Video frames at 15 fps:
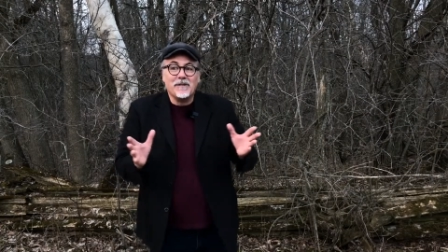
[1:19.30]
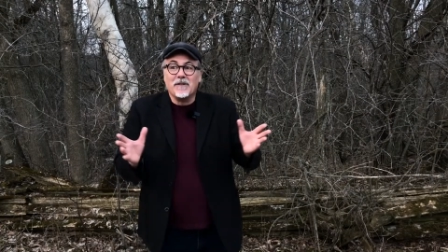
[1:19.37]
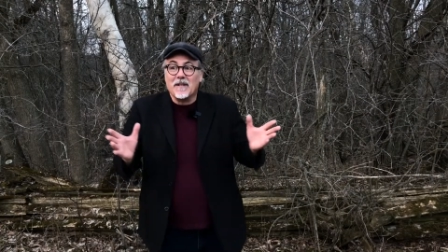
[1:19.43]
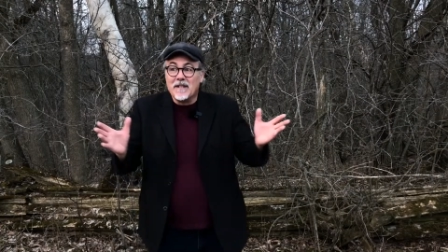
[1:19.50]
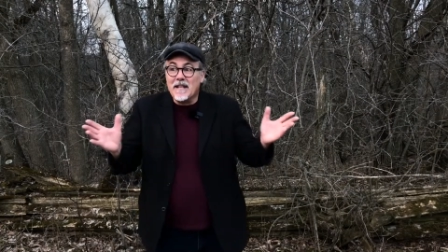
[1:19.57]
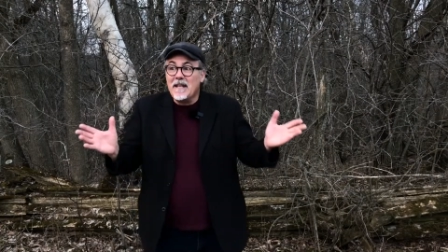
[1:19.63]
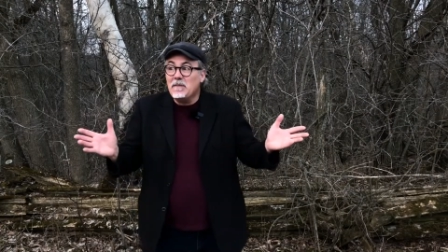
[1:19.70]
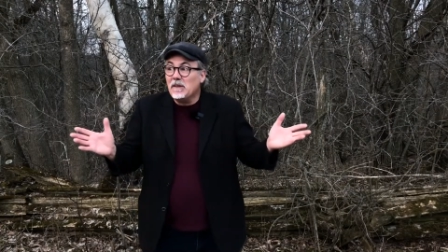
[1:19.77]
the
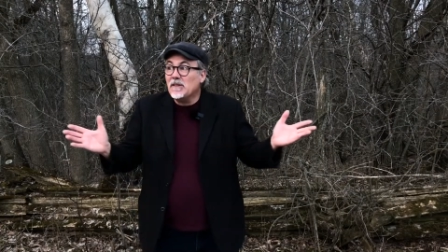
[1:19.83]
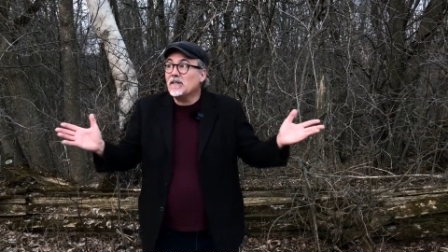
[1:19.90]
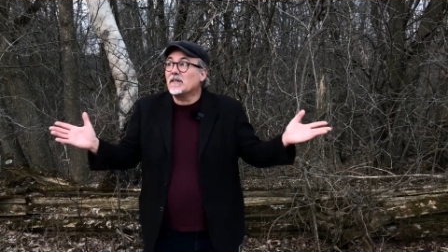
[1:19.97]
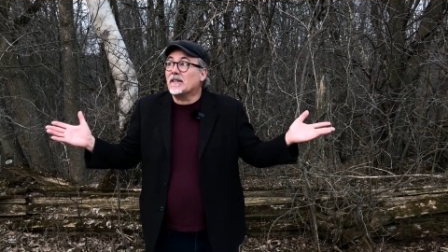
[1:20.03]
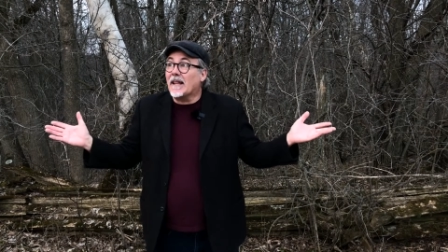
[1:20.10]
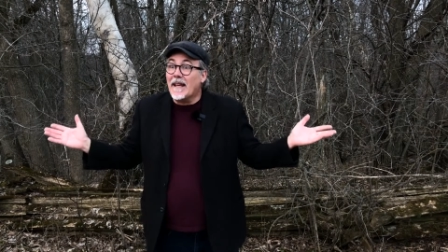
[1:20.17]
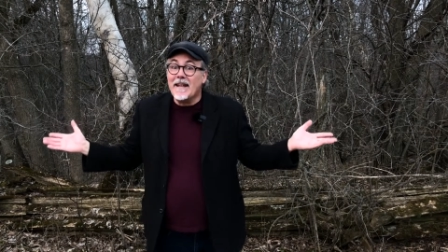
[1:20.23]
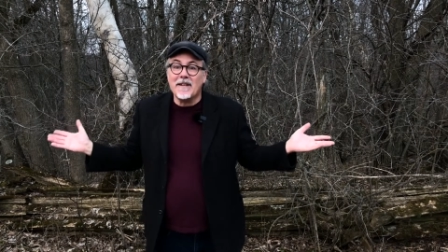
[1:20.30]
demons
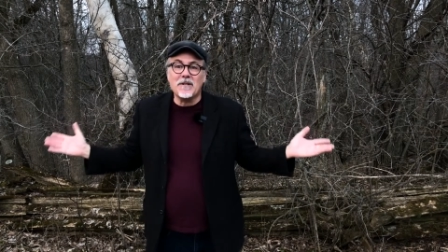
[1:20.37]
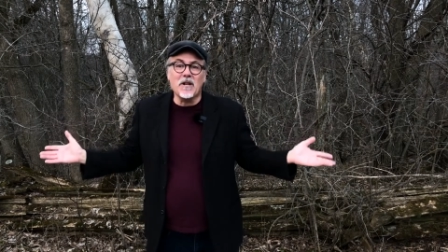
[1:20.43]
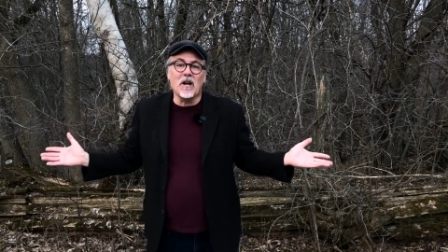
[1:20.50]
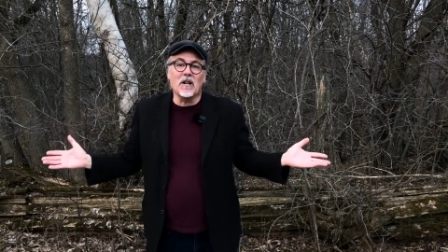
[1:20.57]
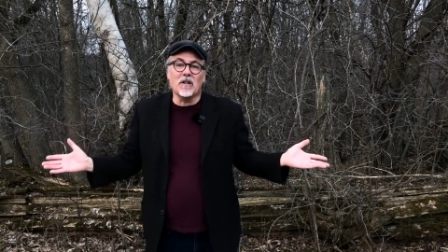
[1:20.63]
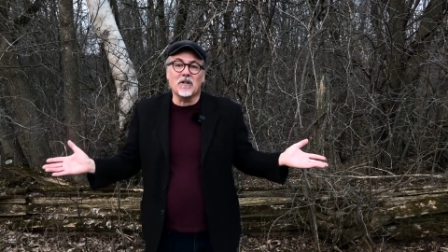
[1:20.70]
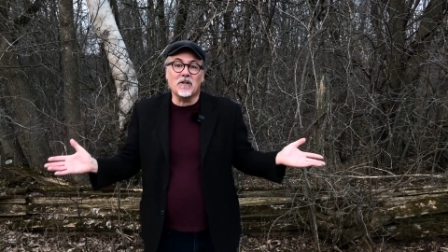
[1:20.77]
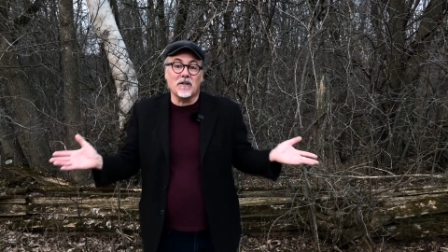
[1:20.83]
they
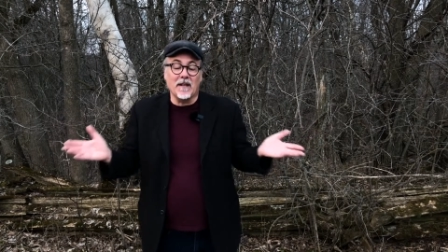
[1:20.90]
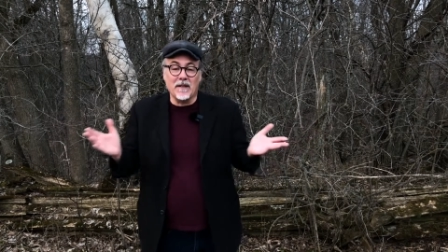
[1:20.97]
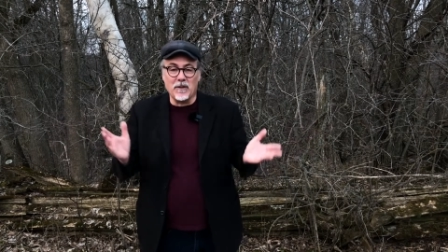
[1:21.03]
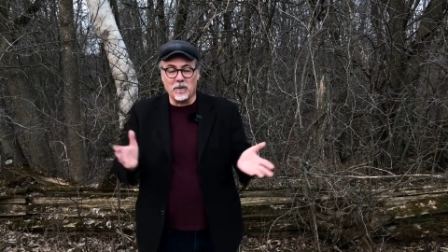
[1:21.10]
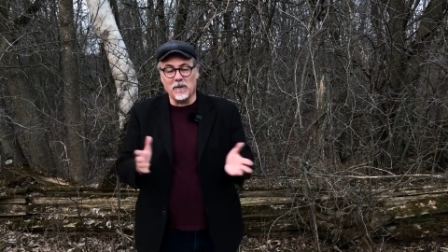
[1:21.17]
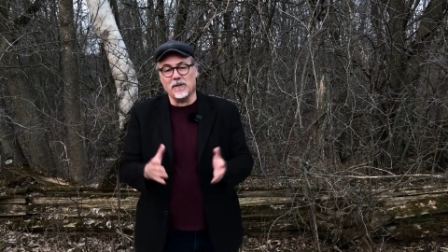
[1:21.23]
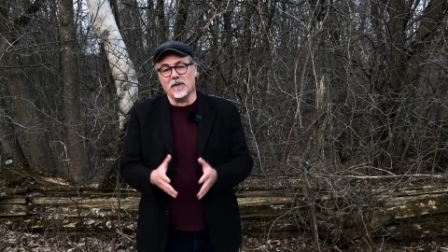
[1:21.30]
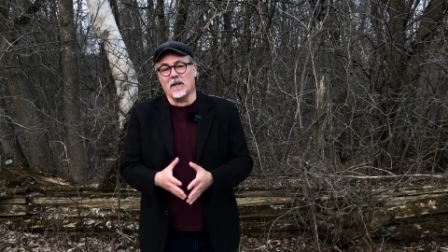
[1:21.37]
acknowledge that
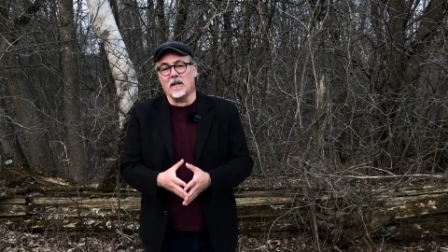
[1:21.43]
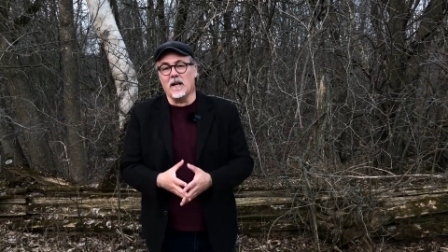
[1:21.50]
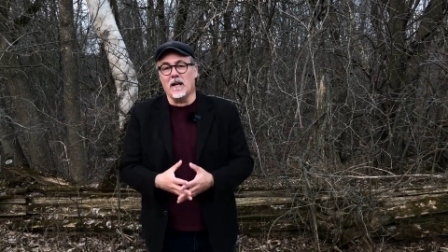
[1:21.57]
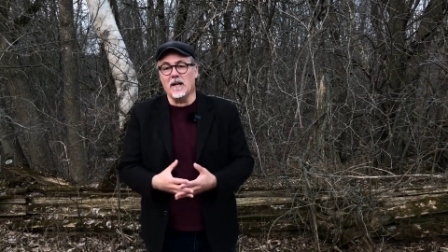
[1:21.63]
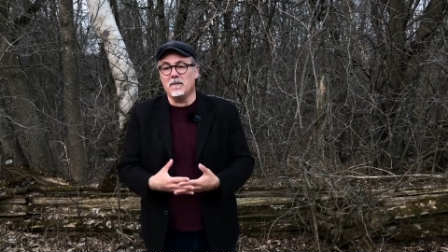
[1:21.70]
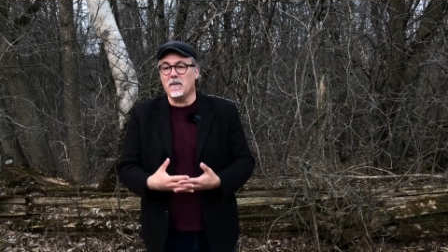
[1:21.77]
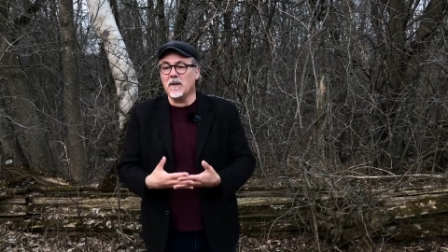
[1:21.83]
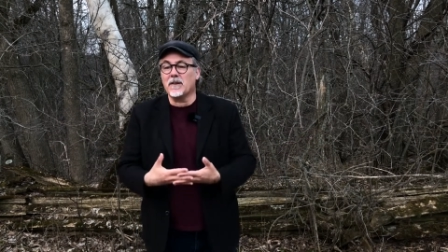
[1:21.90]
there is a
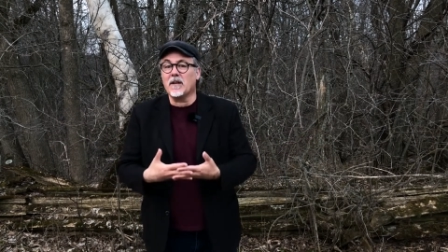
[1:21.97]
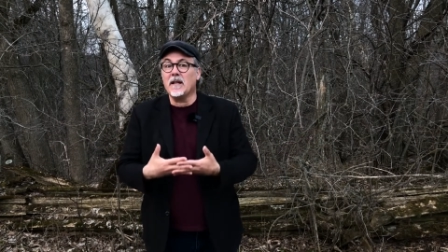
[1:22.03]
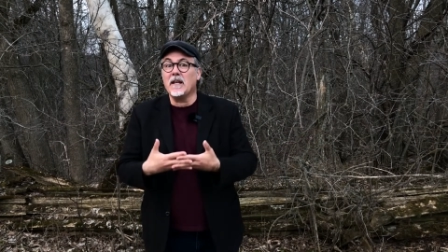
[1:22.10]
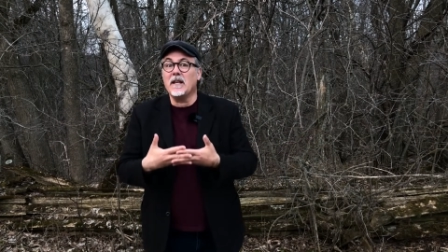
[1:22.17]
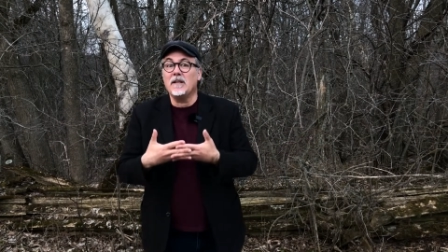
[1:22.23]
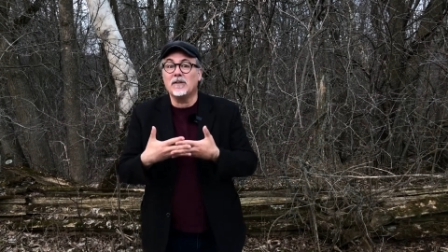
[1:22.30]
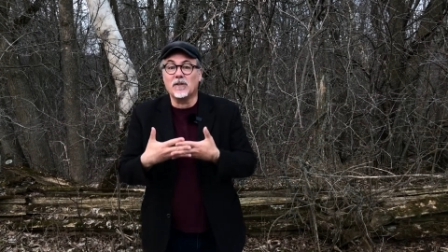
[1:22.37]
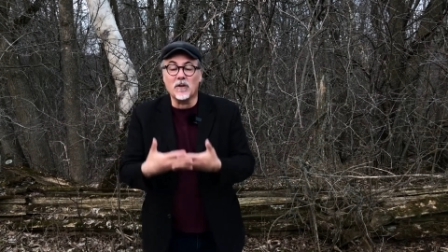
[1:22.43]
God, but
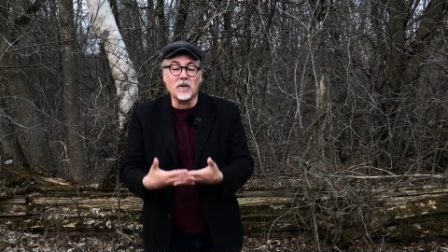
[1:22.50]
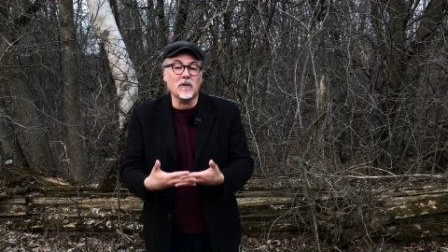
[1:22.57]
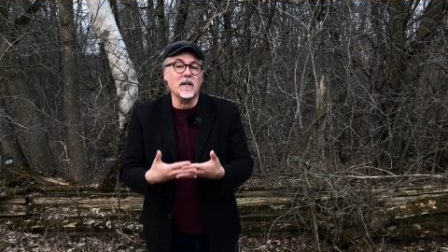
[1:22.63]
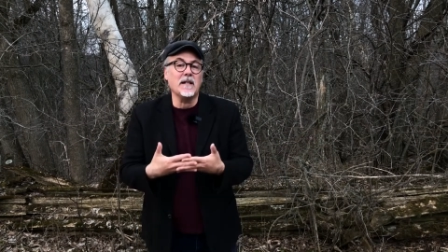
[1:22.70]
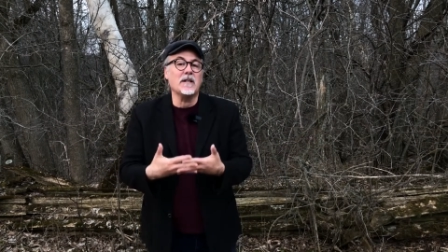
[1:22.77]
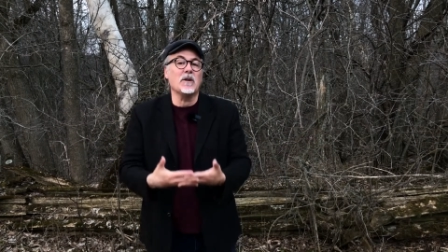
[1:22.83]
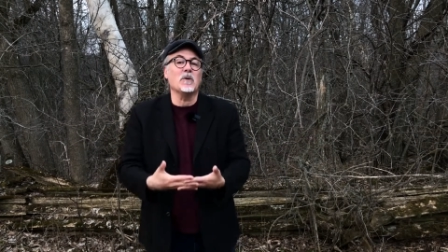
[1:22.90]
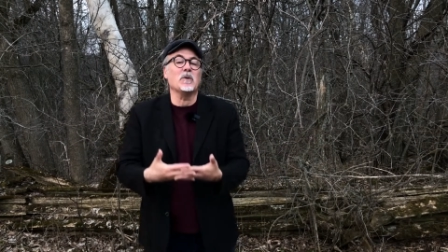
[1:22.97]
they
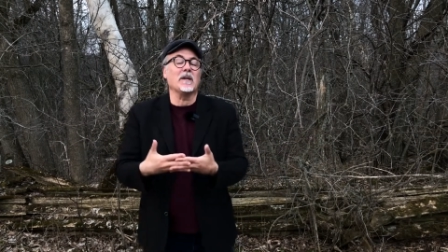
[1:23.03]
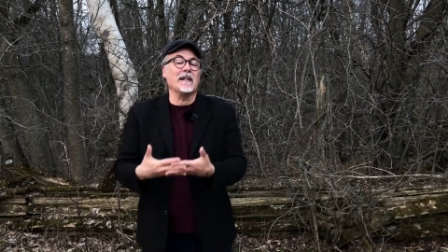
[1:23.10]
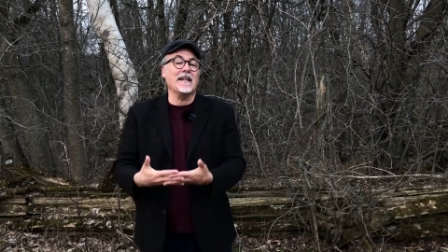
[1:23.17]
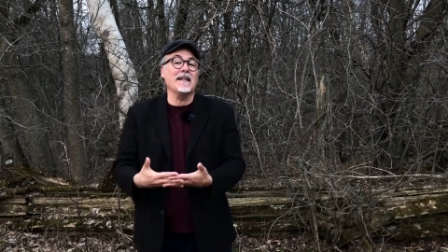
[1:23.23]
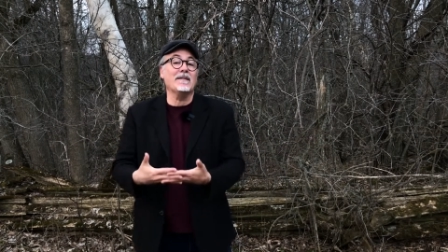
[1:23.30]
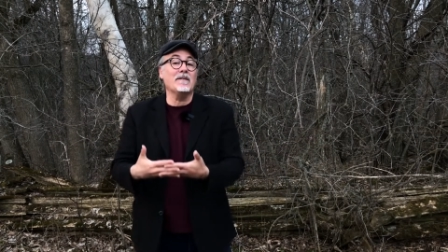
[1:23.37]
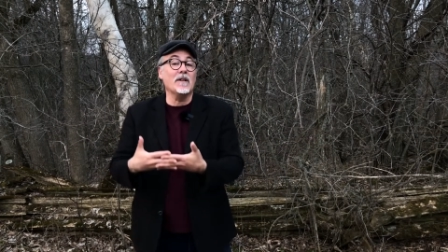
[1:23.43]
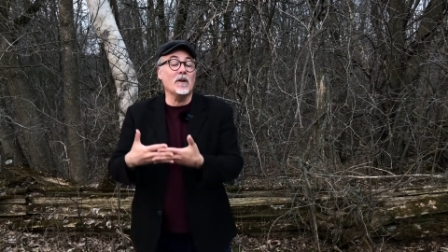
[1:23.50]
certainly don't
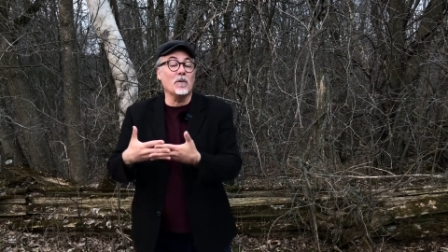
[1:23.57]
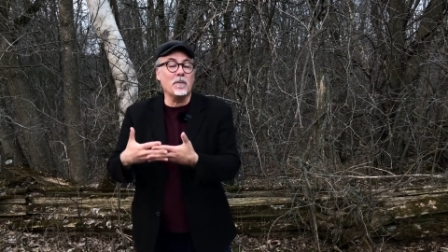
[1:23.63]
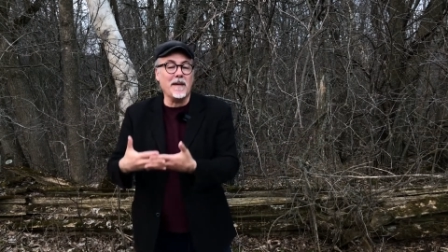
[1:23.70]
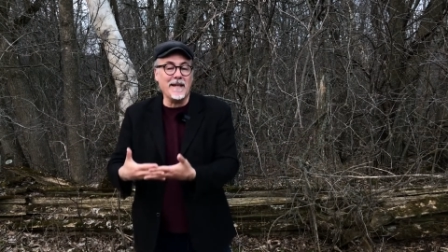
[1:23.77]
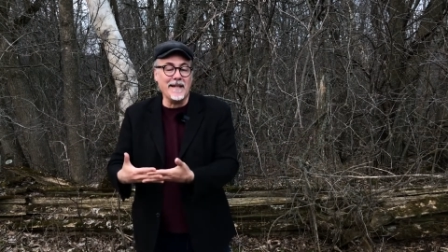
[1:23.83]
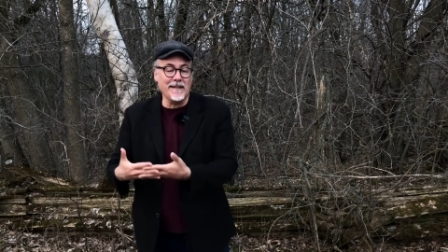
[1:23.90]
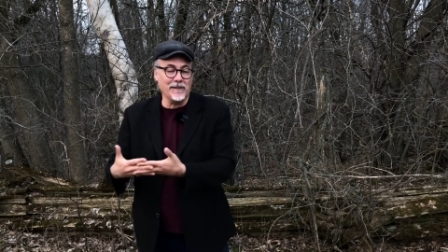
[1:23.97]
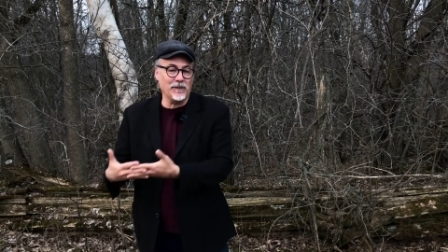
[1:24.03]
live in
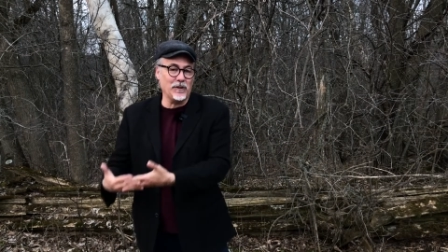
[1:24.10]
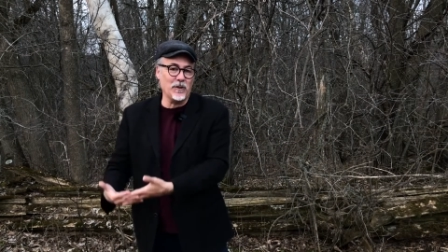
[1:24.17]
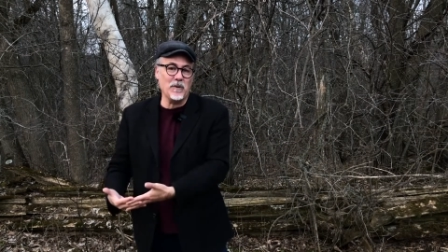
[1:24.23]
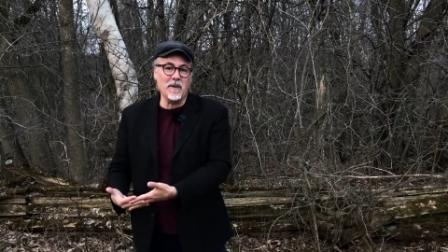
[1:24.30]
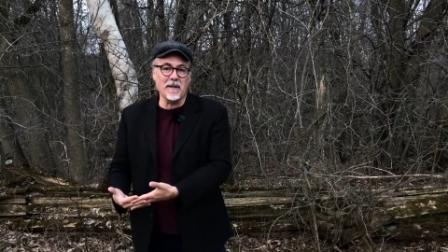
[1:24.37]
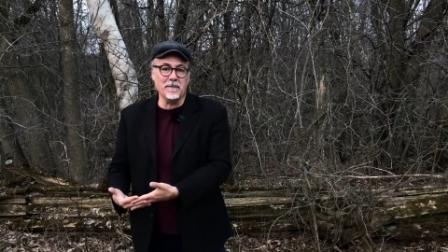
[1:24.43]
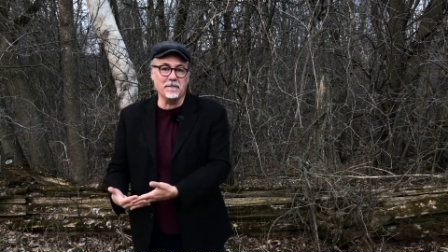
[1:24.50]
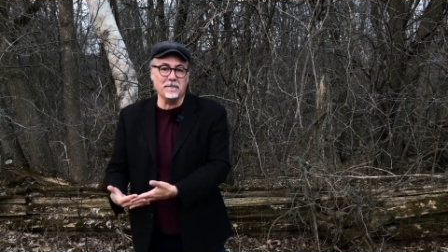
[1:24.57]
obedience to
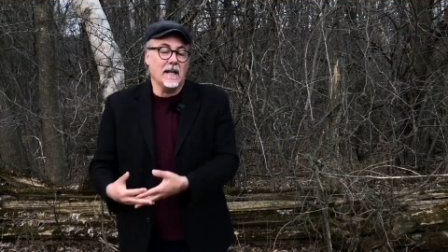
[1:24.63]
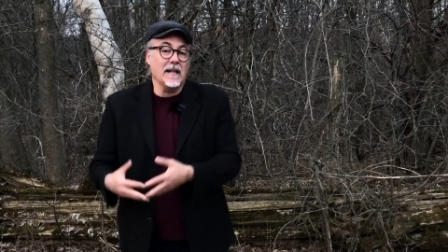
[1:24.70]
him.